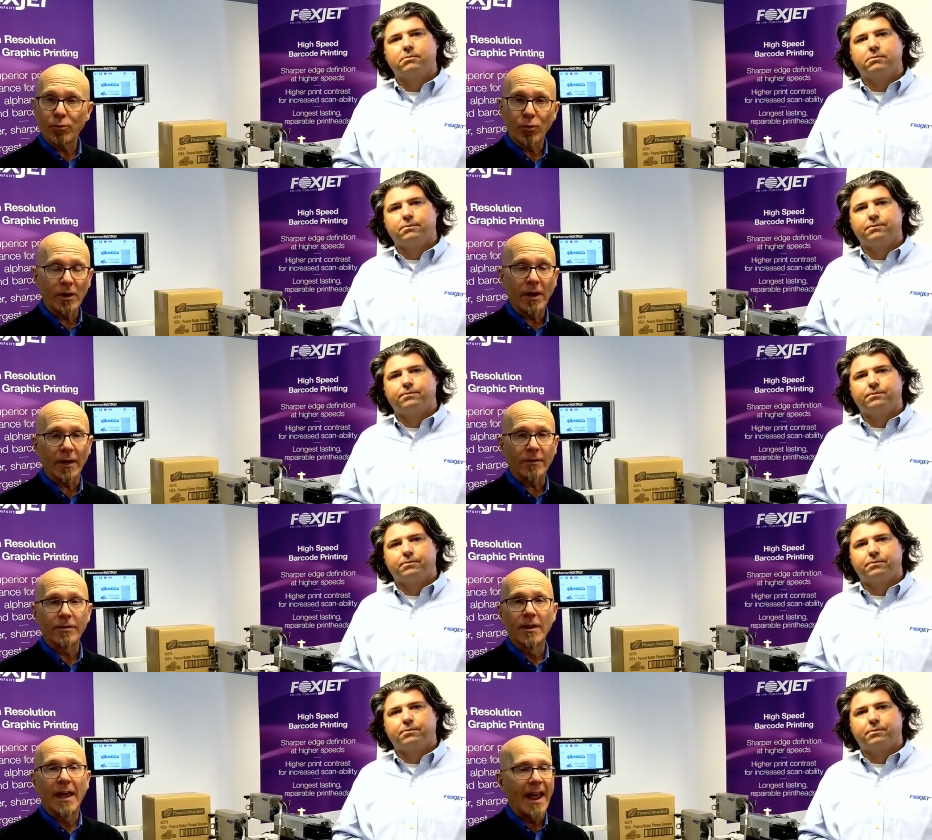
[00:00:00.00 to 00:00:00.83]

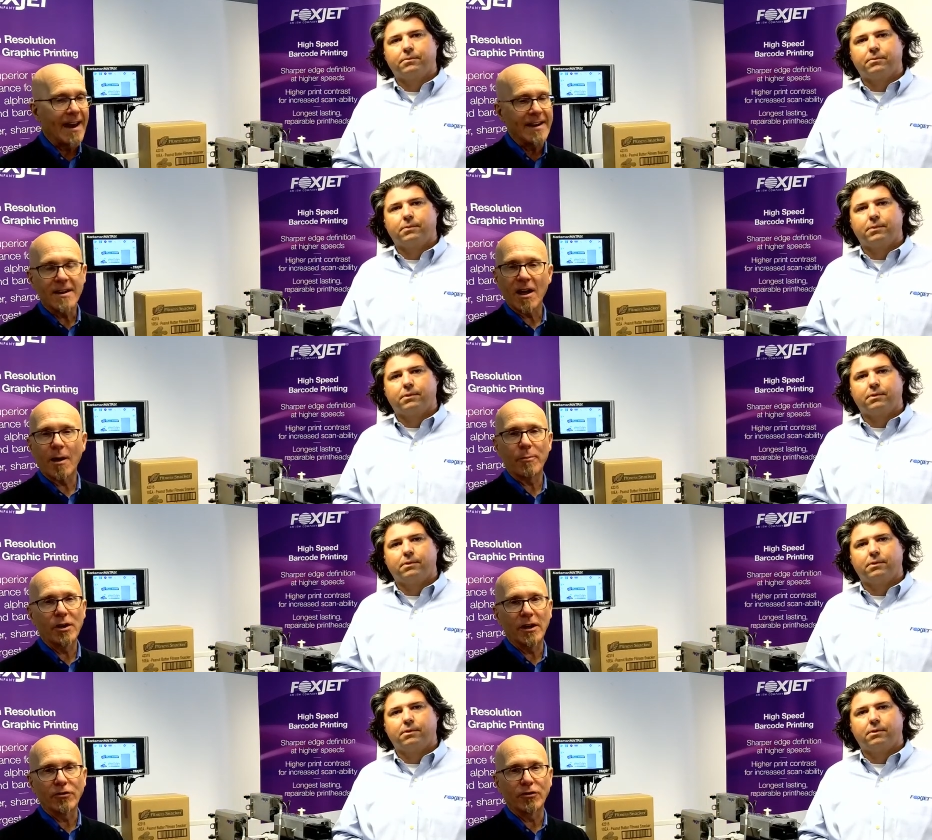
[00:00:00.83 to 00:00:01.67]
Speaker 1: printheads, any
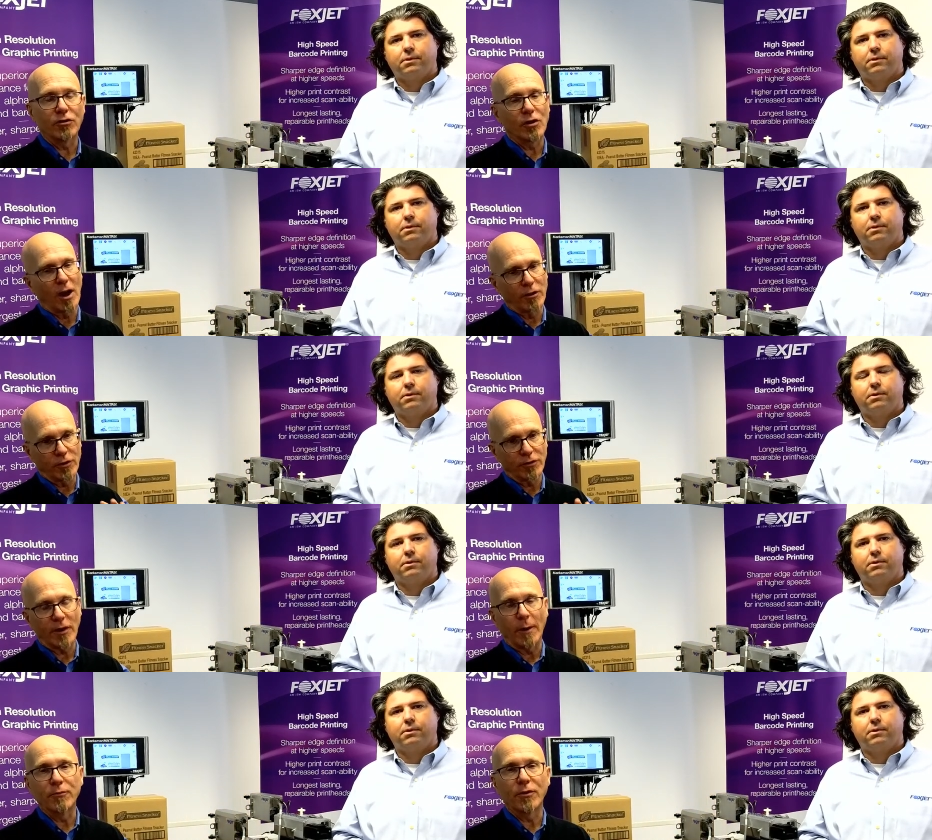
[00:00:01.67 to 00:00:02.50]
combination,
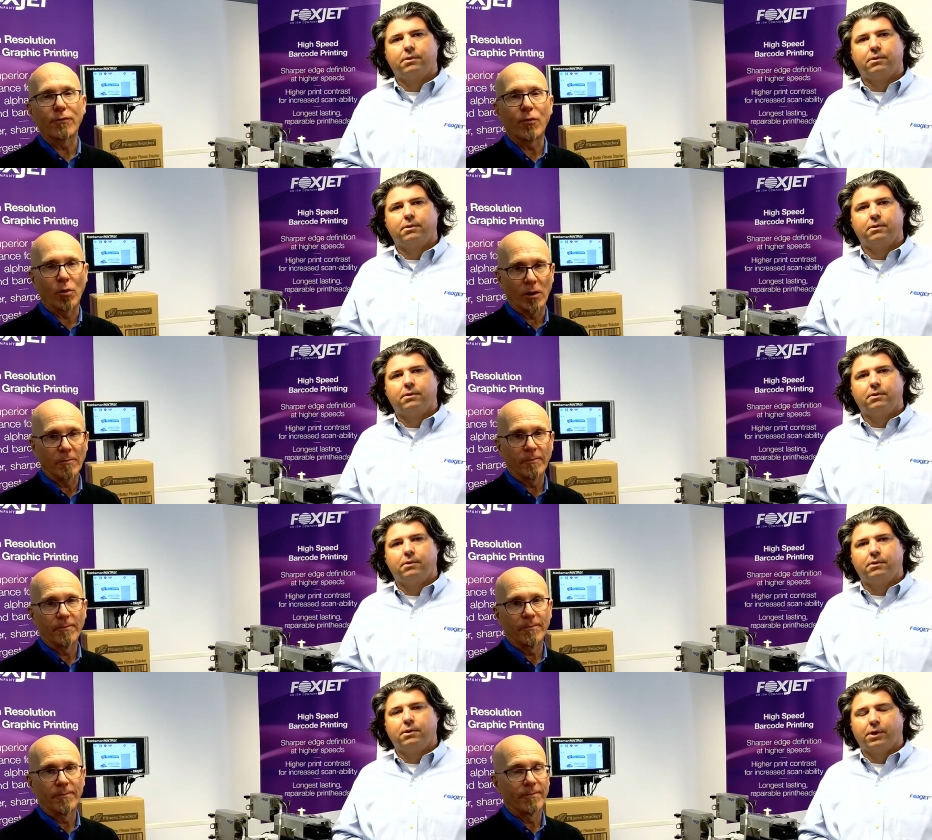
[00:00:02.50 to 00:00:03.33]
just up to four.
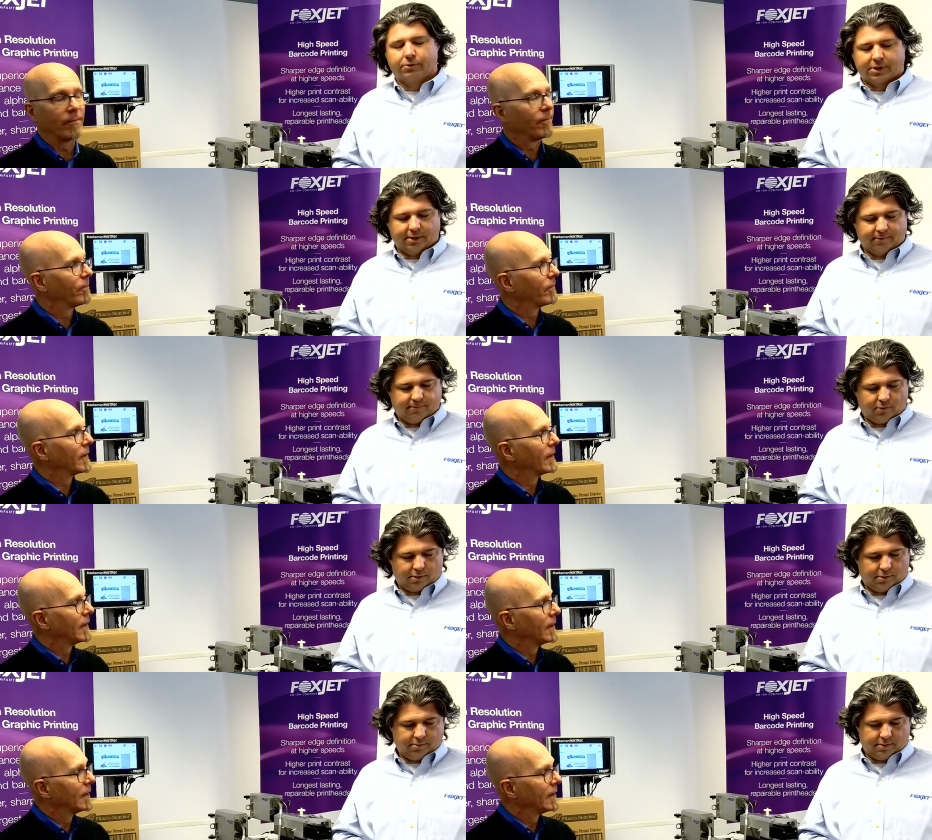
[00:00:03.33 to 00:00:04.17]
Okay,
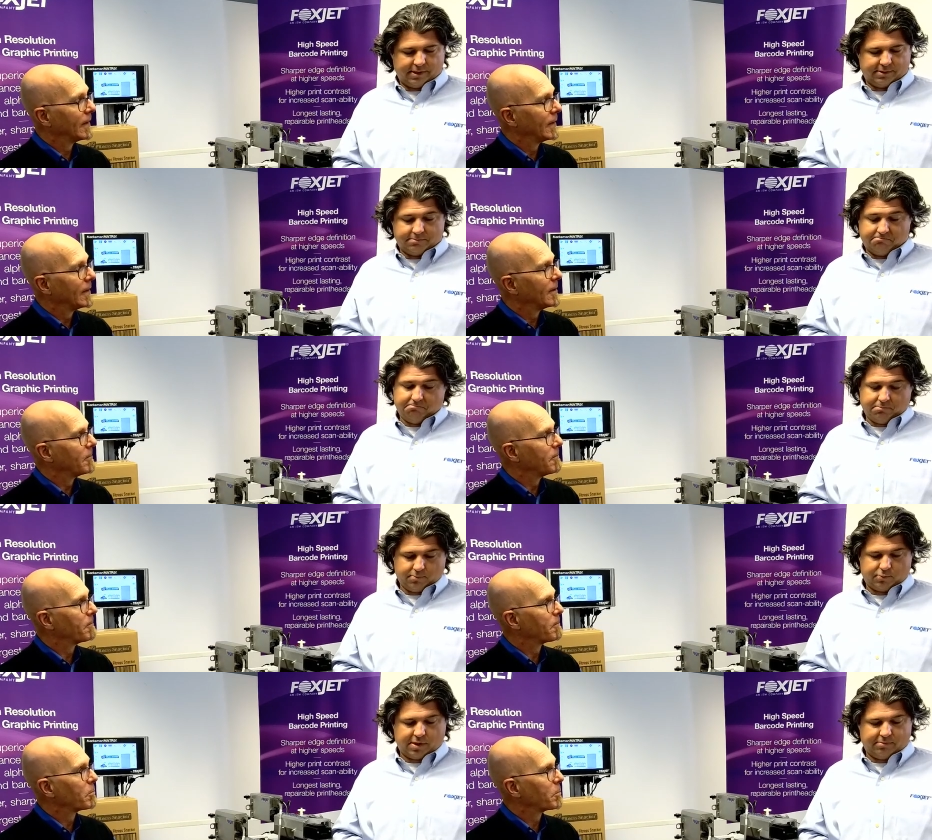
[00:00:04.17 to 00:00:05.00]
Speaker 2: four. Well, that
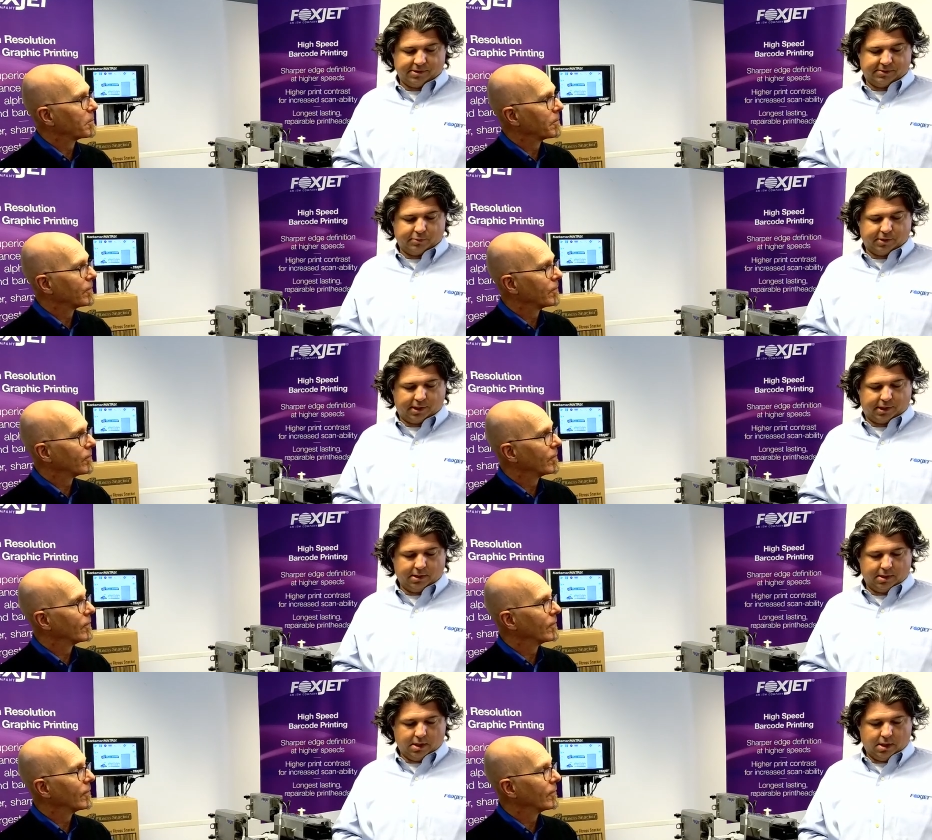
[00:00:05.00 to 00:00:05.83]
probably is plenty.
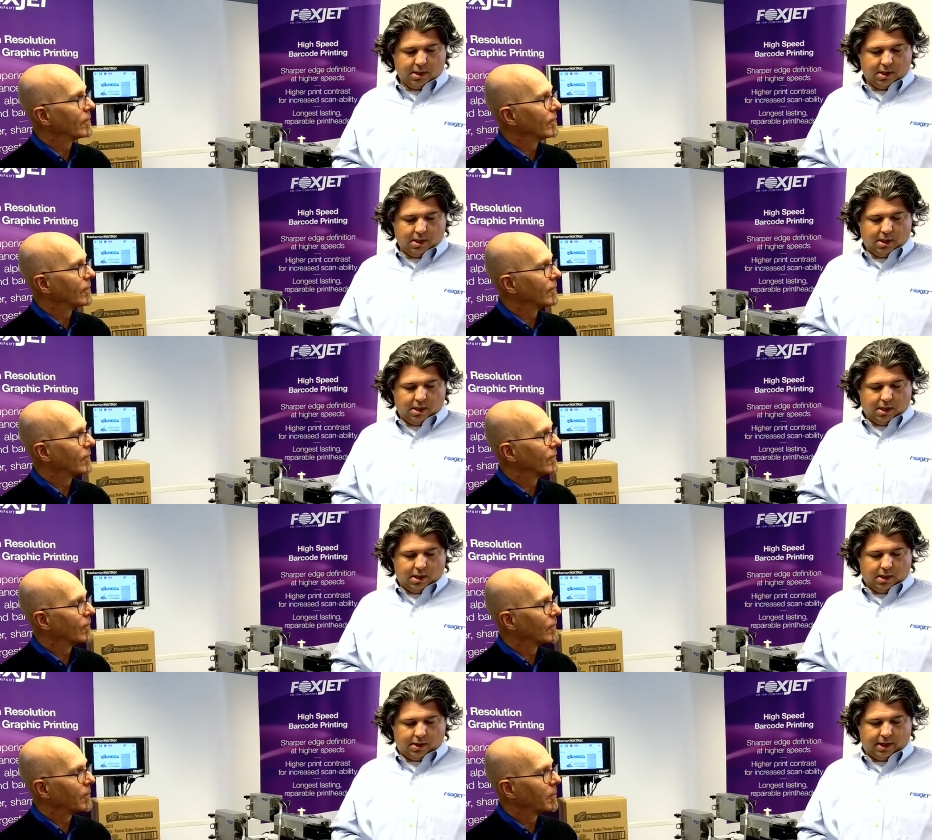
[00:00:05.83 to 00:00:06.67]

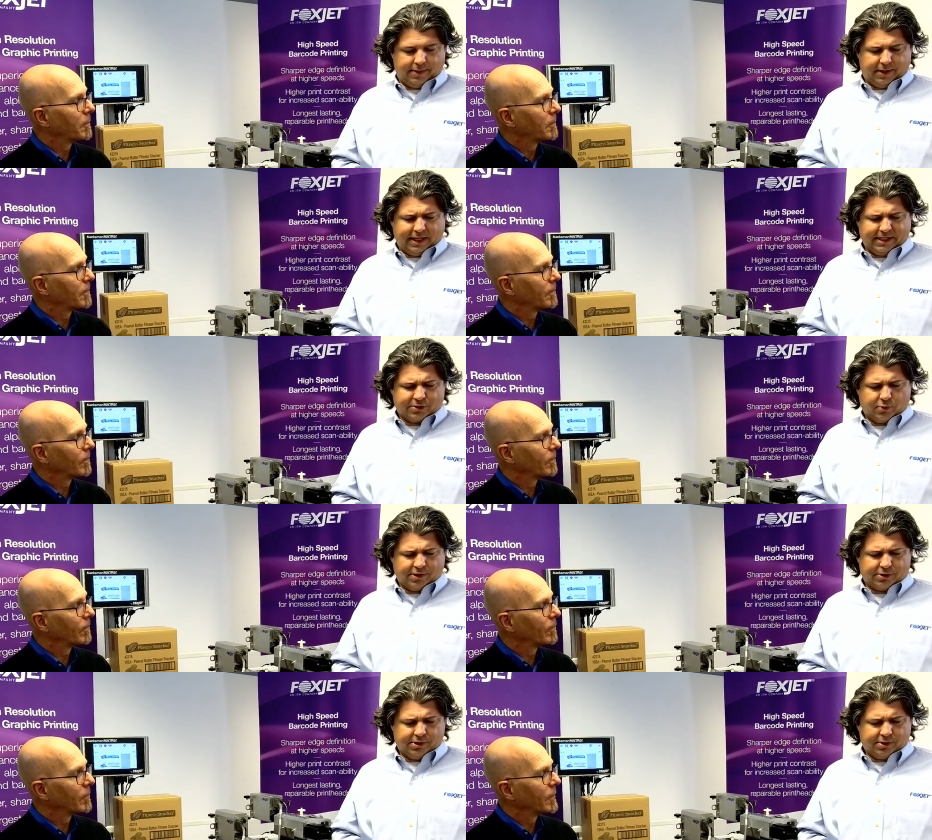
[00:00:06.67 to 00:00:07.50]
All right, the last
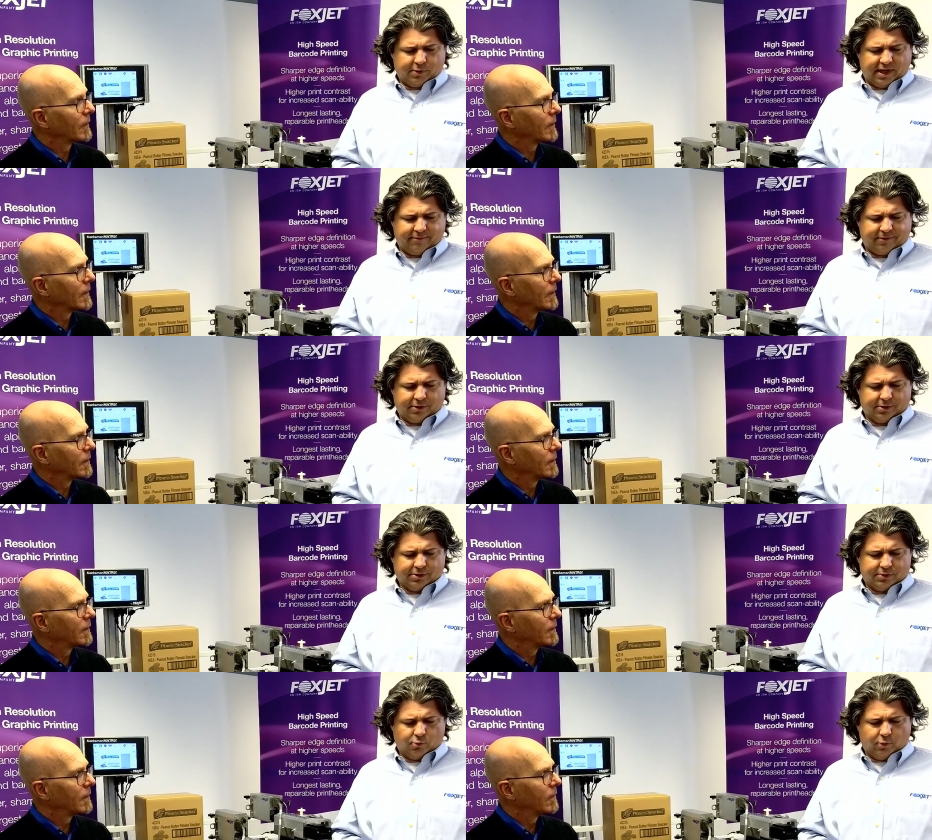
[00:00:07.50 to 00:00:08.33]
question that we have here
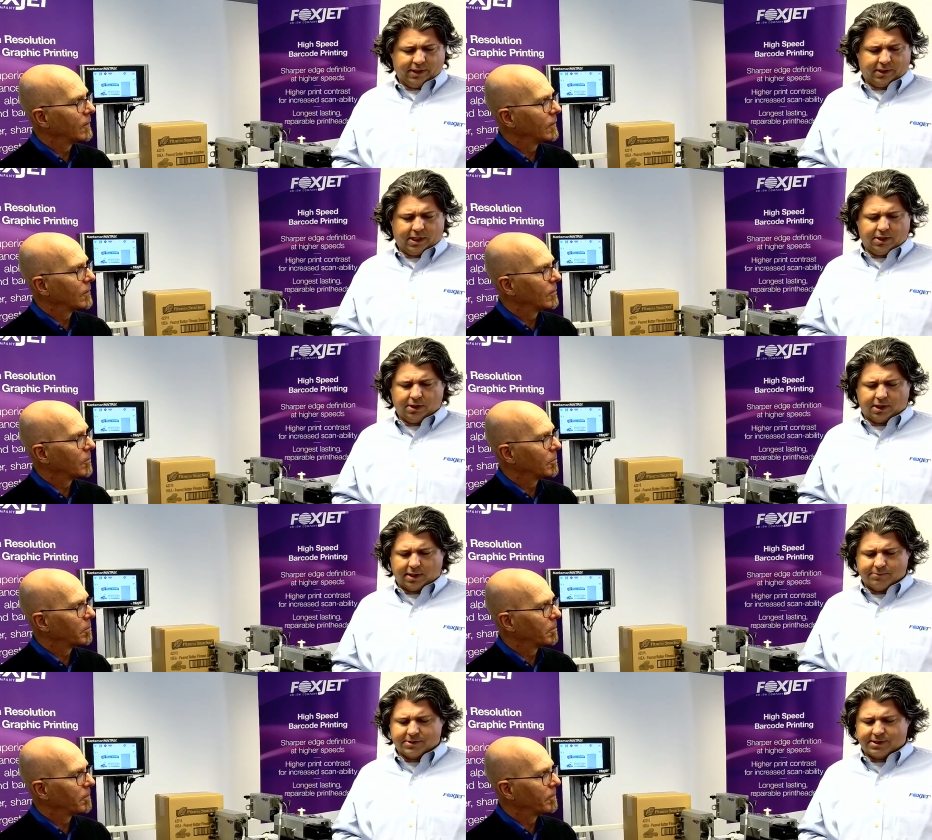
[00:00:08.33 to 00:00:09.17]
is when can you
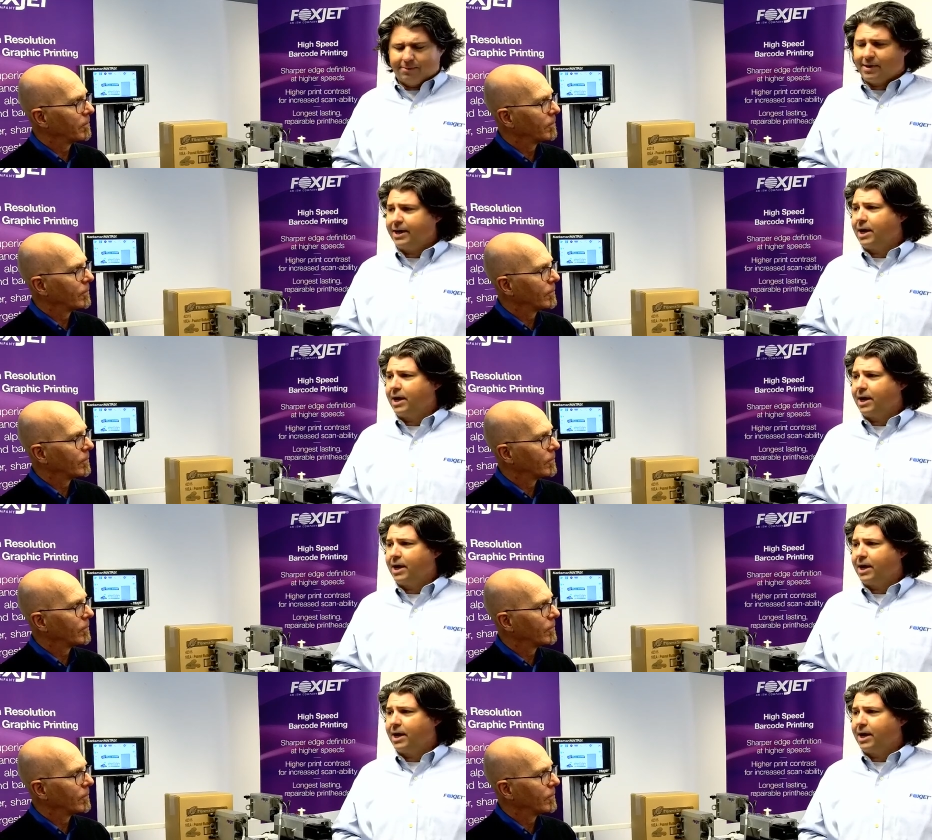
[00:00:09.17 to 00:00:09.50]
come see my